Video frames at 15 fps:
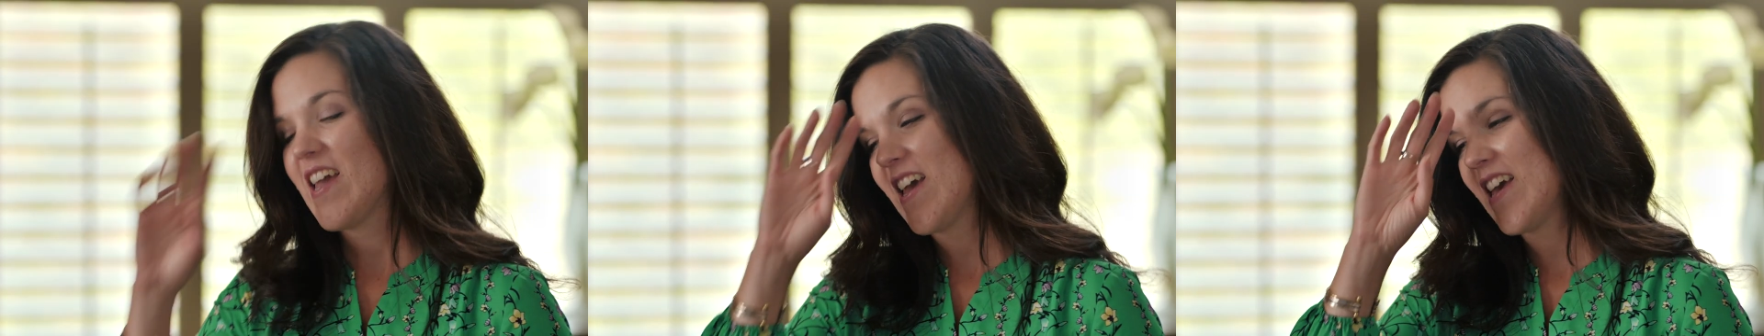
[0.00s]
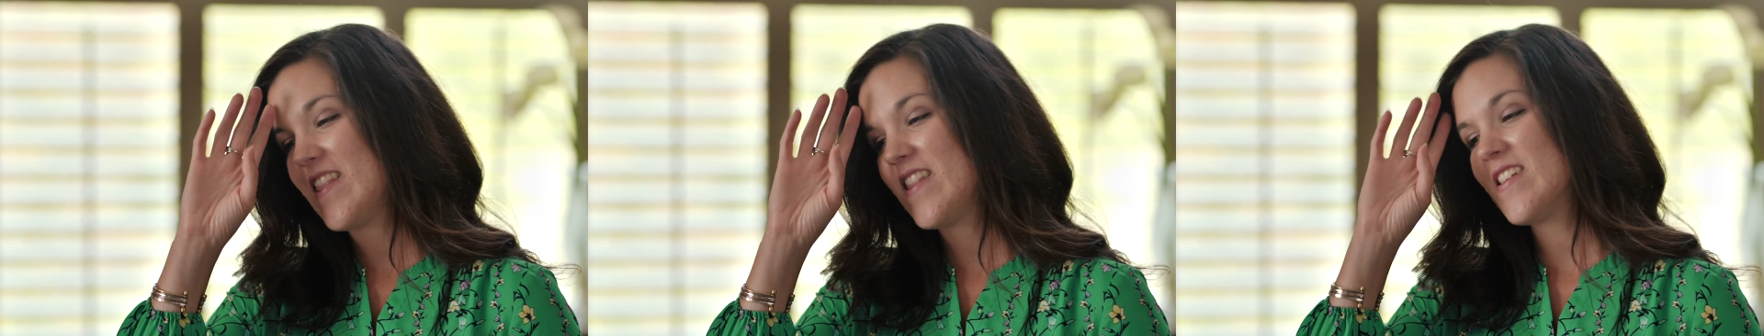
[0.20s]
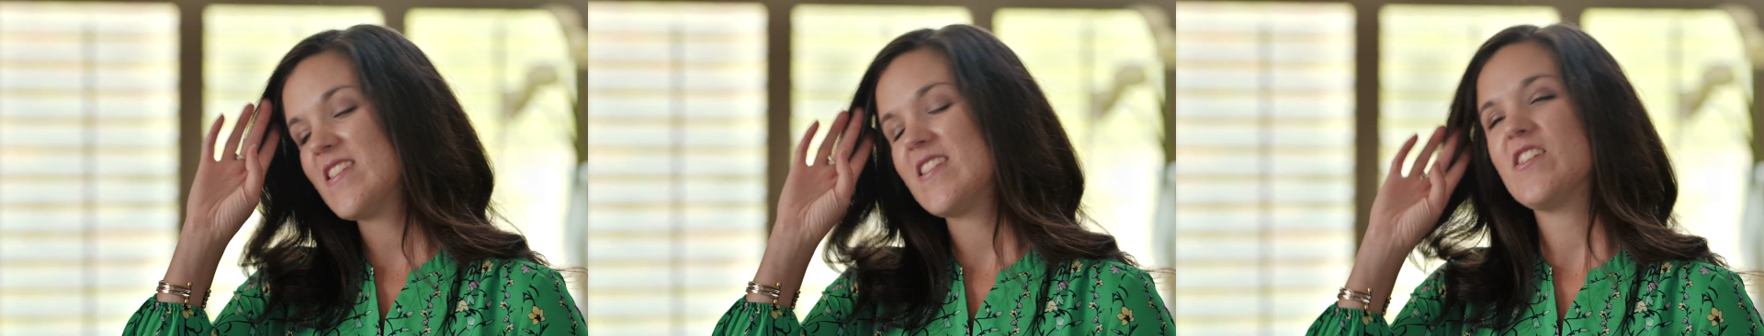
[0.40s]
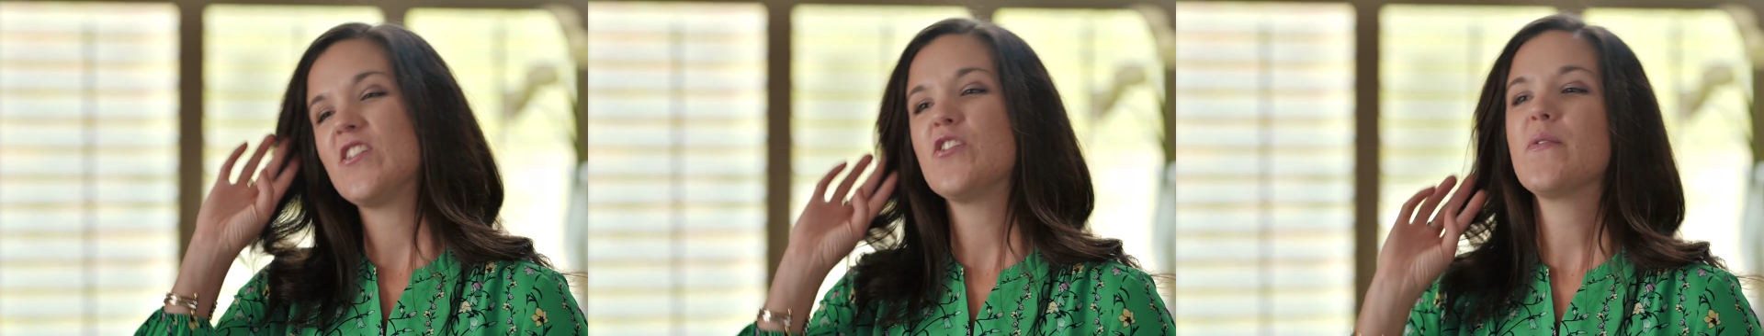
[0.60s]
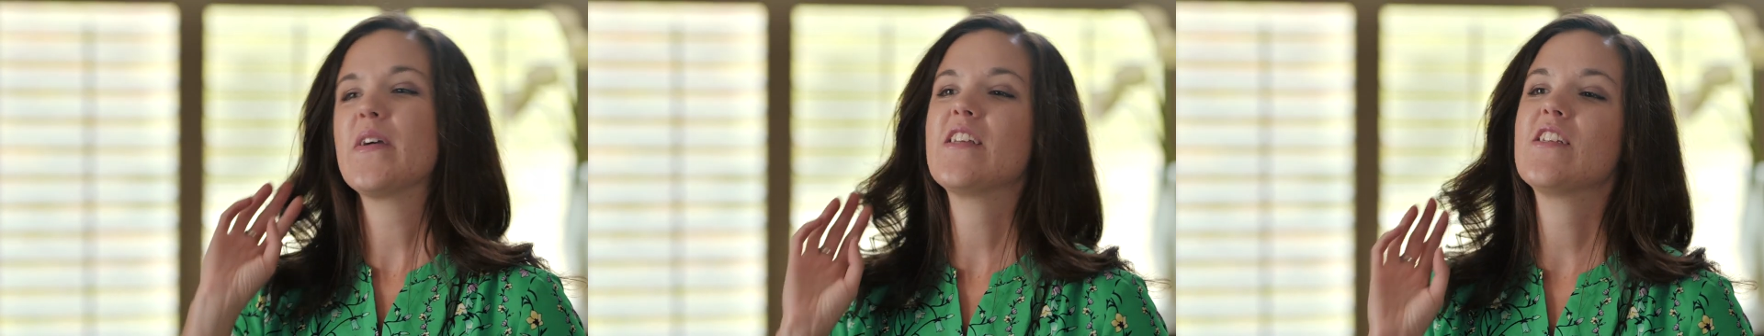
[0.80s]
In this
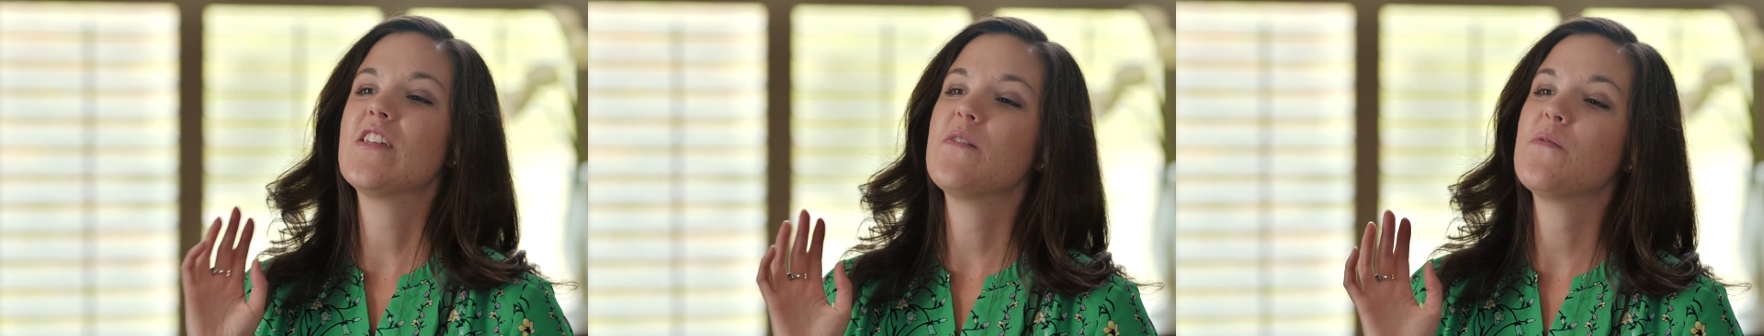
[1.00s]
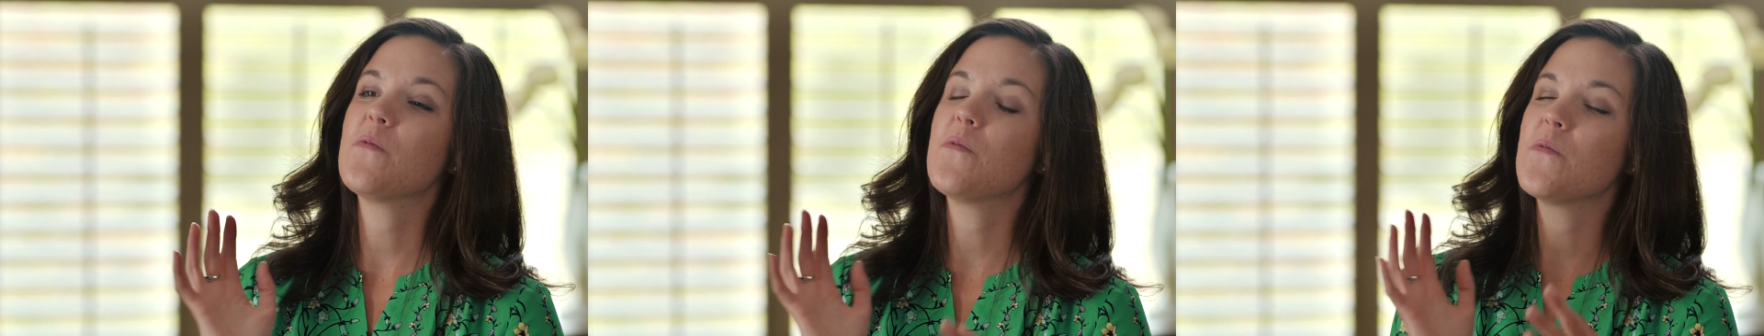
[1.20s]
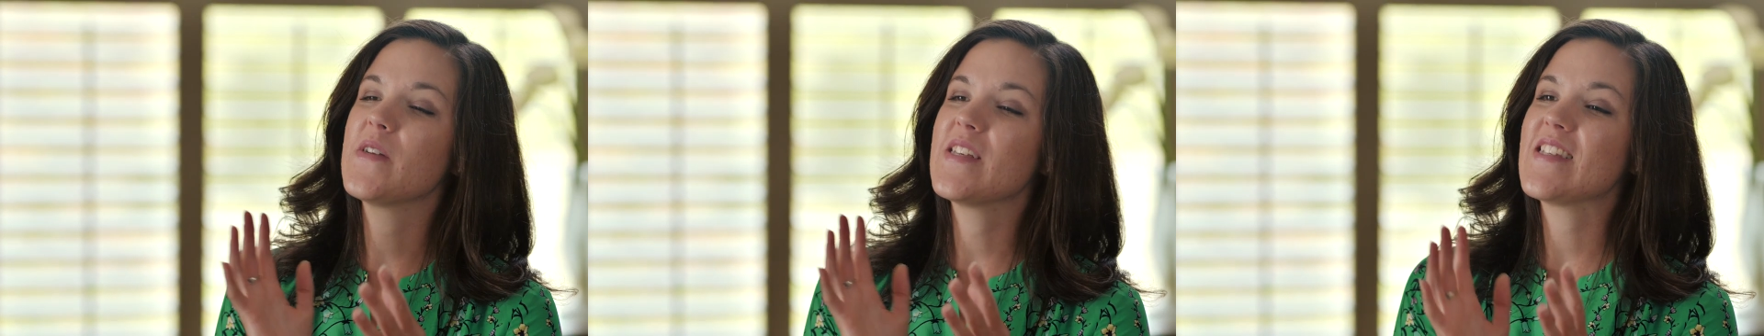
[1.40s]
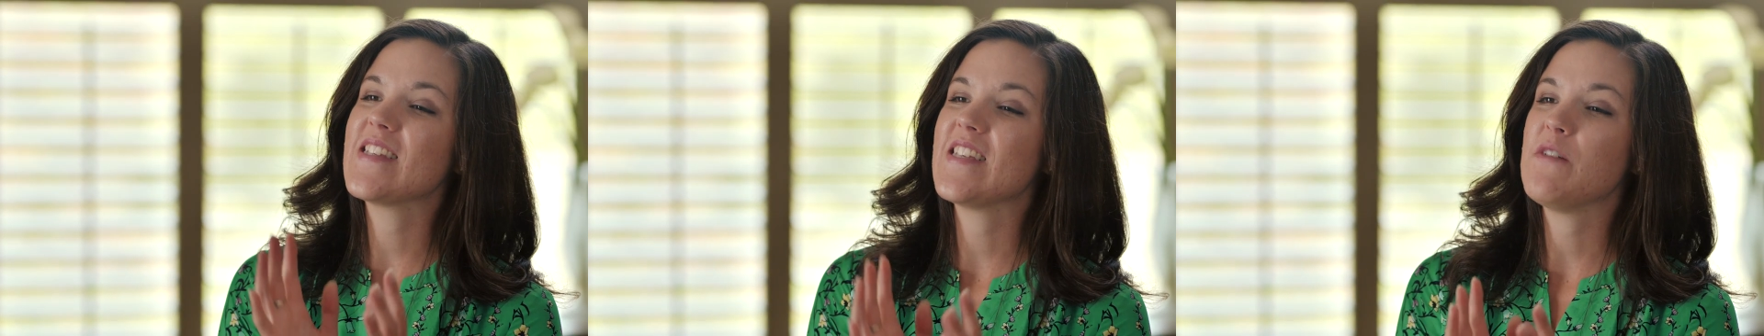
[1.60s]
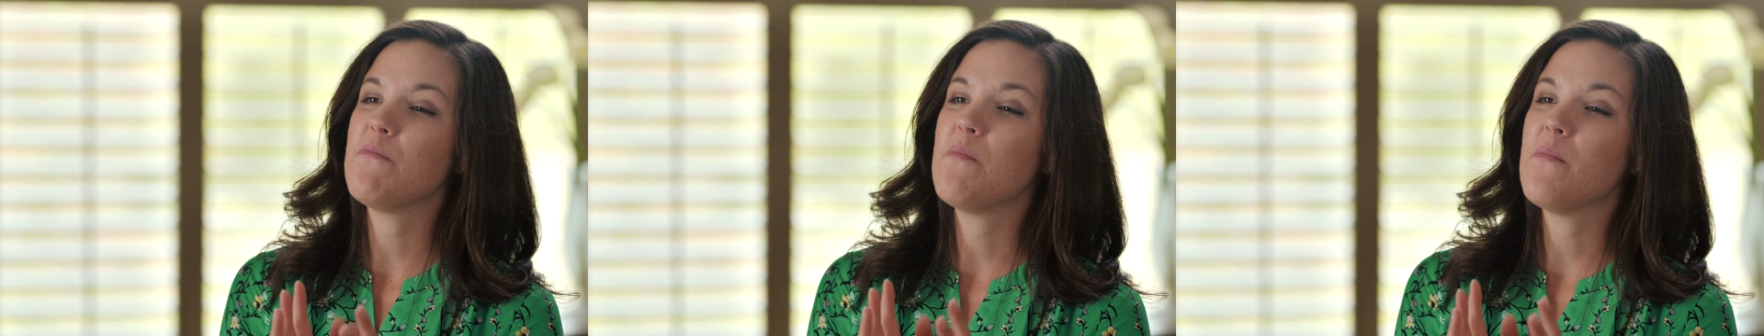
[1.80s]
situation, we
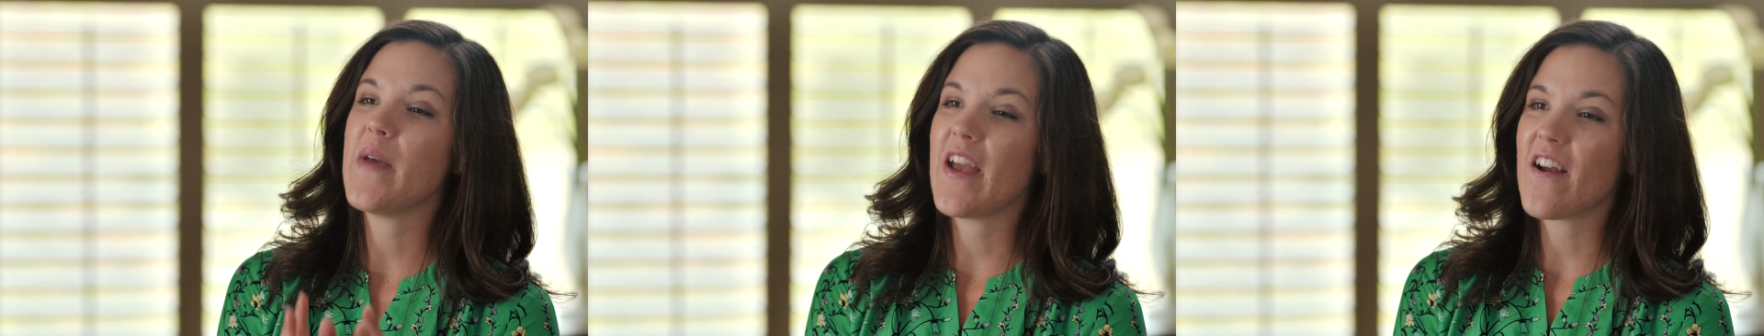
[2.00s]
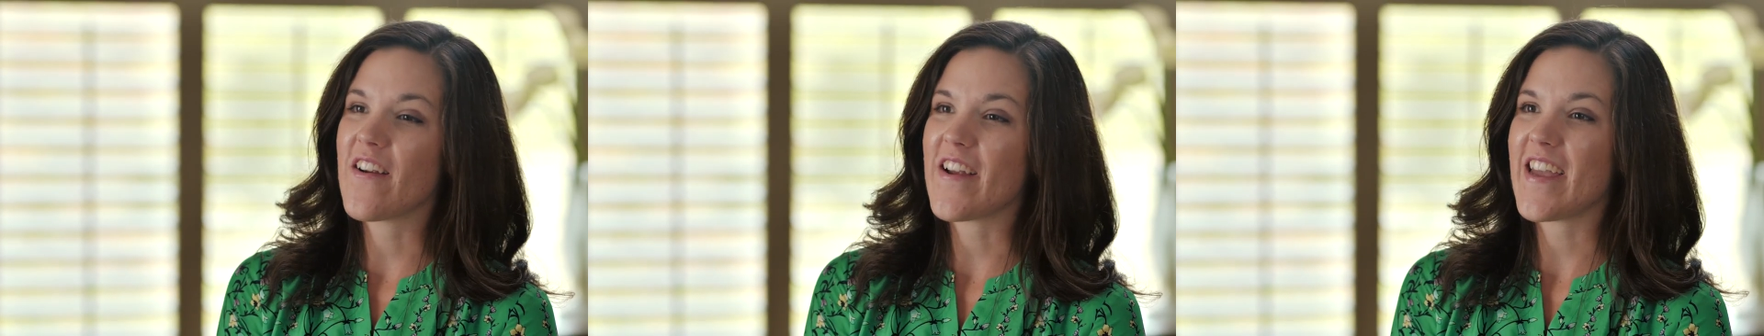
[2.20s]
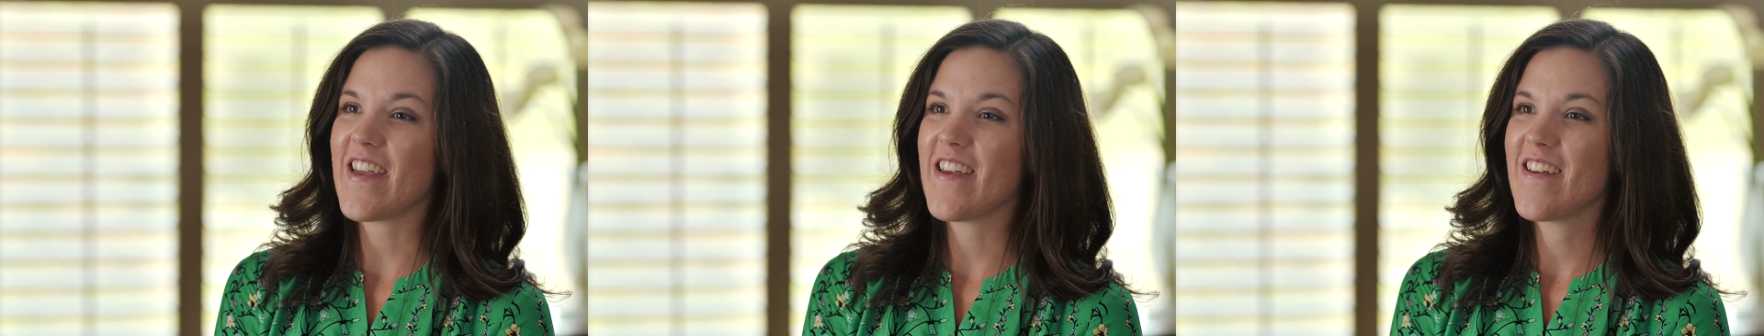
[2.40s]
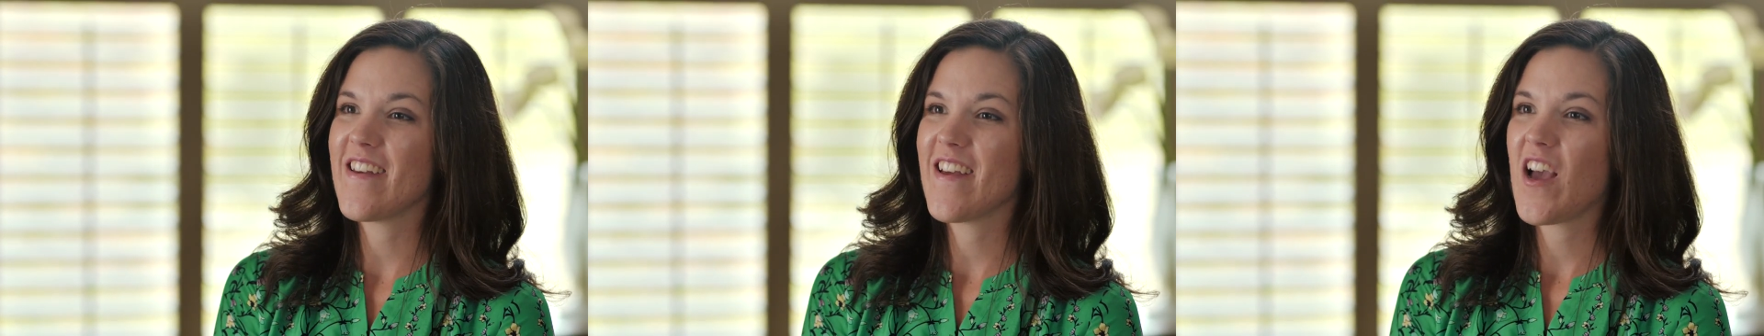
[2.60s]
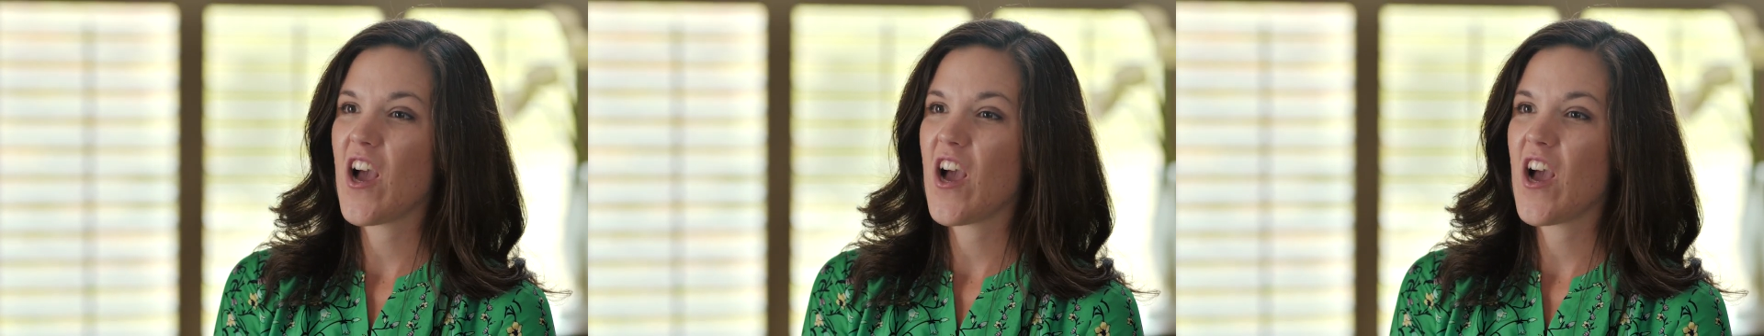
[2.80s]
see Mary